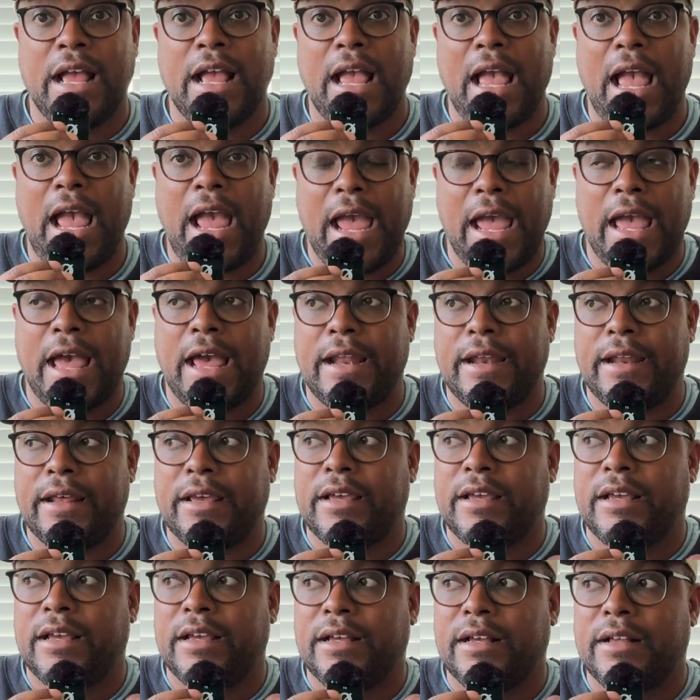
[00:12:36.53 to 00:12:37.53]
And
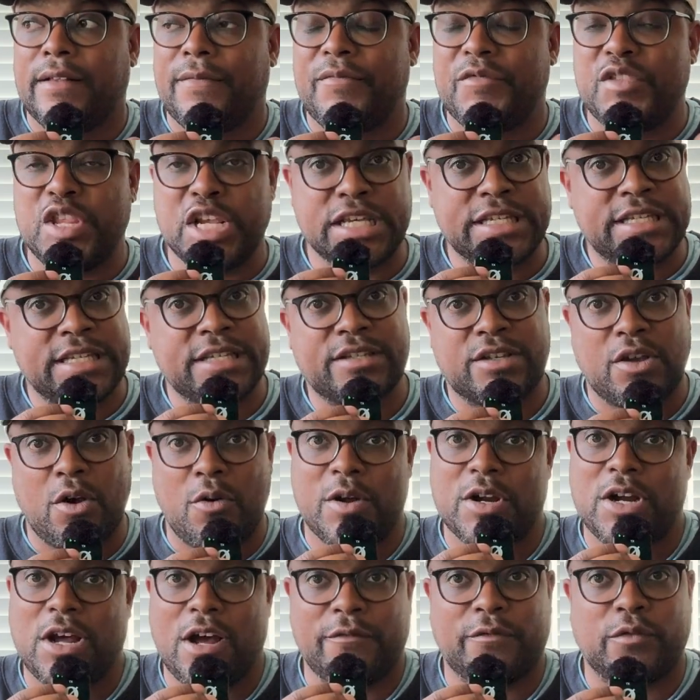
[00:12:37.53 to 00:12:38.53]
this is
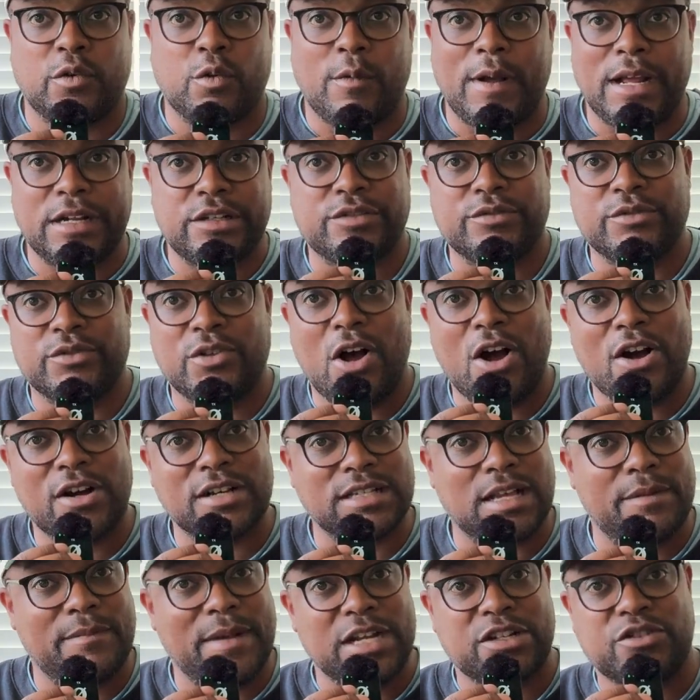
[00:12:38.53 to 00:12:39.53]
going on for way too long
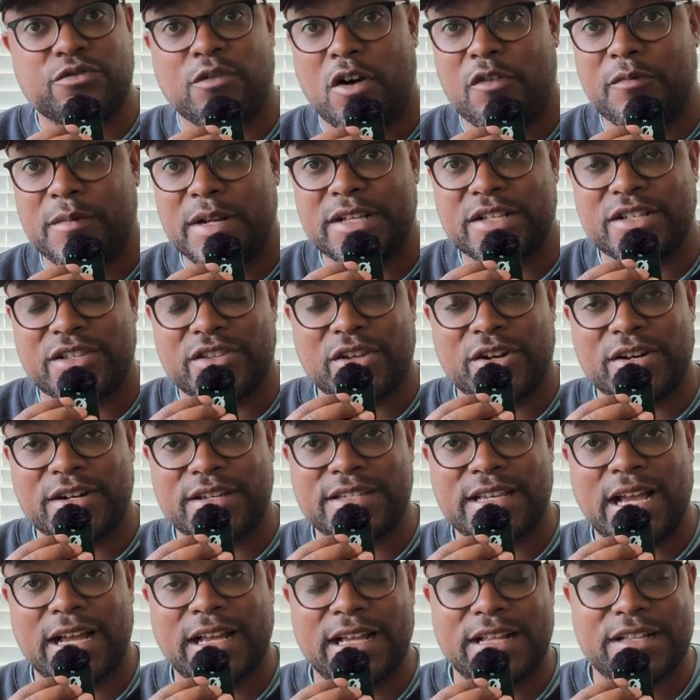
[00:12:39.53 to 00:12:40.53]
because I'm at 12 minutes and 30
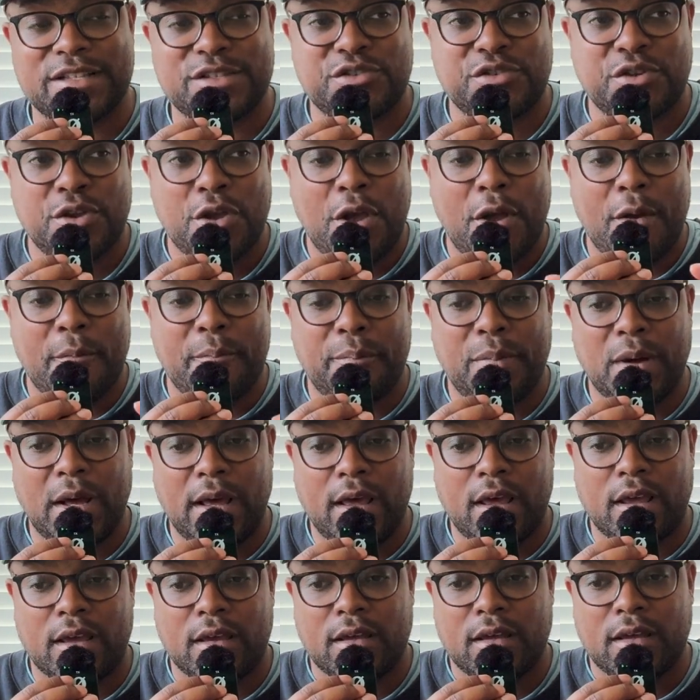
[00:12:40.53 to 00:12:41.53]
seconds,
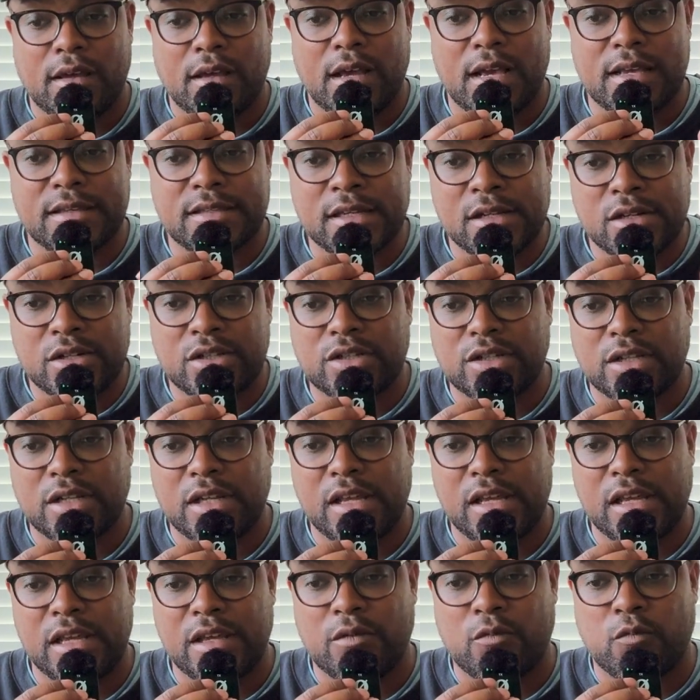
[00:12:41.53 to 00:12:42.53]
but
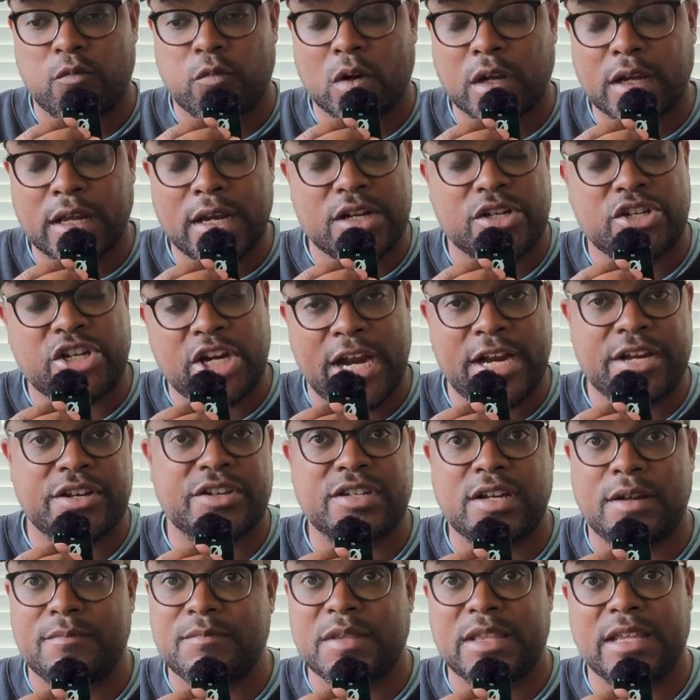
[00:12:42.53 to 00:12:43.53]
essentially we're going to change
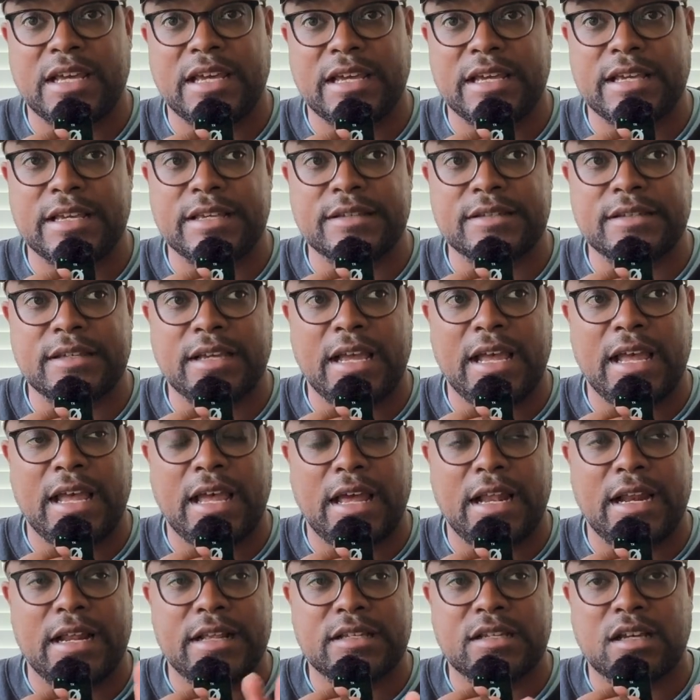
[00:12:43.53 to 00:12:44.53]
some things
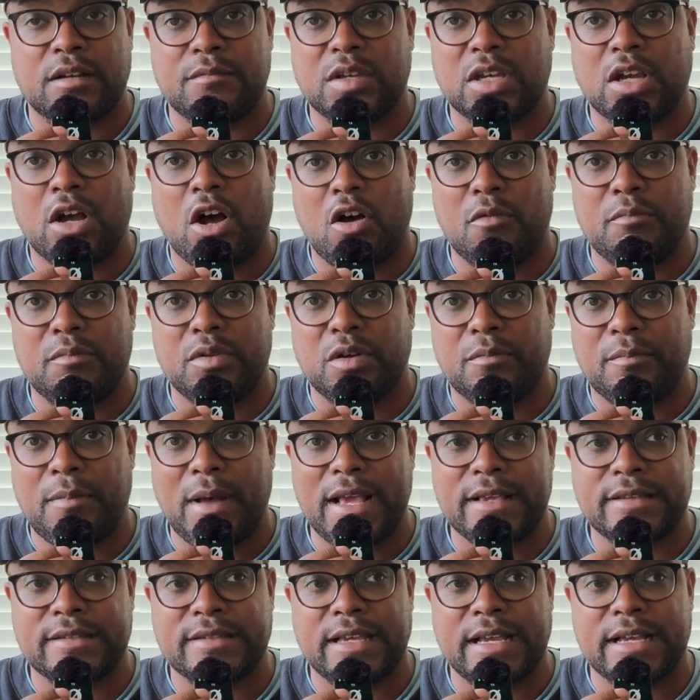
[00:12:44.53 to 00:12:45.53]
and it's going to be called Built
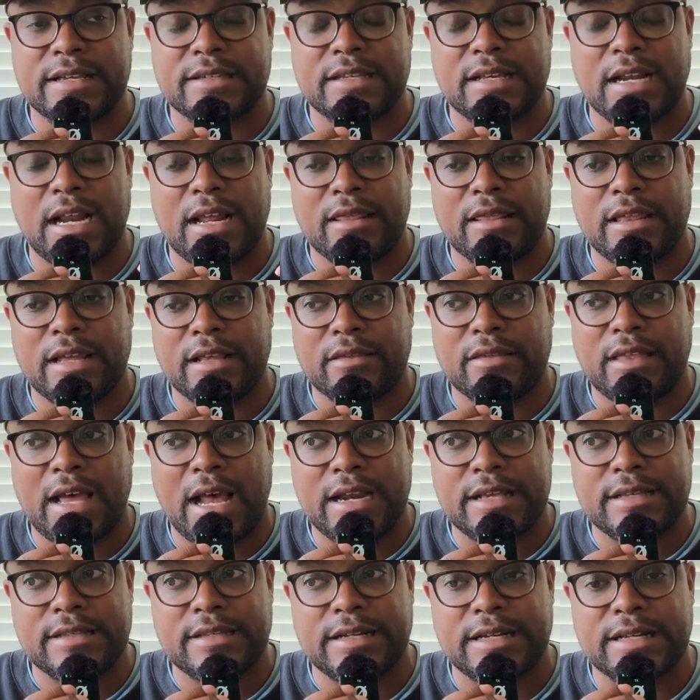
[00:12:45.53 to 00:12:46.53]
by 6. And I think
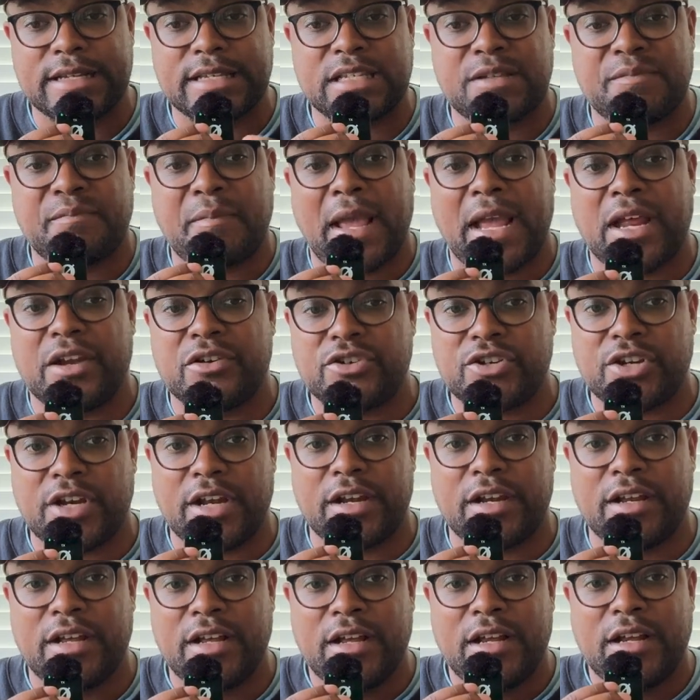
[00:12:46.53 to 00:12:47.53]
that is an
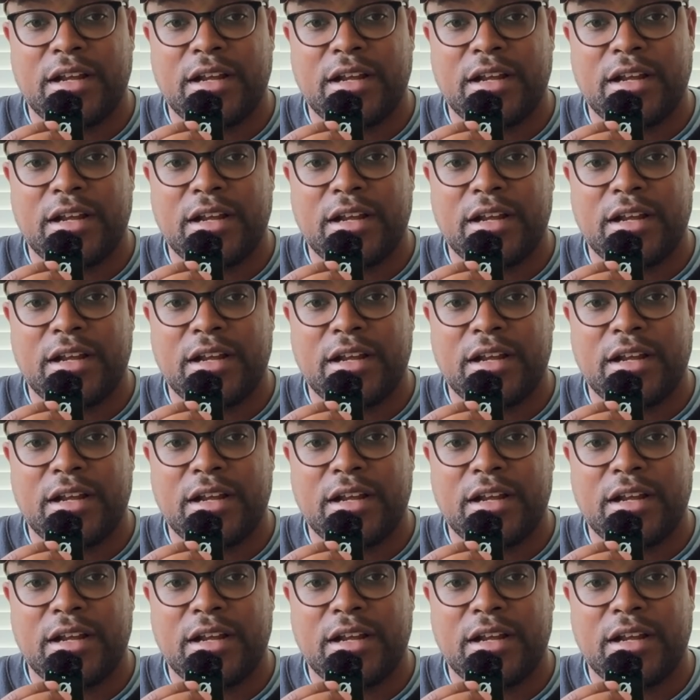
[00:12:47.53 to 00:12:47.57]
expansion.